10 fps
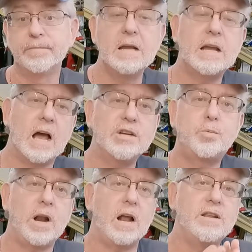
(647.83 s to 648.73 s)
And
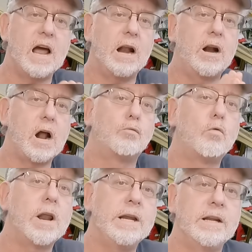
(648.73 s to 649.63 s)
guys that are not
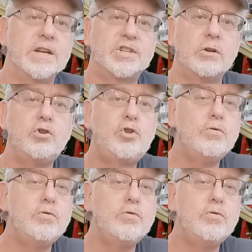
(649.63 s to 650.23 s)
running this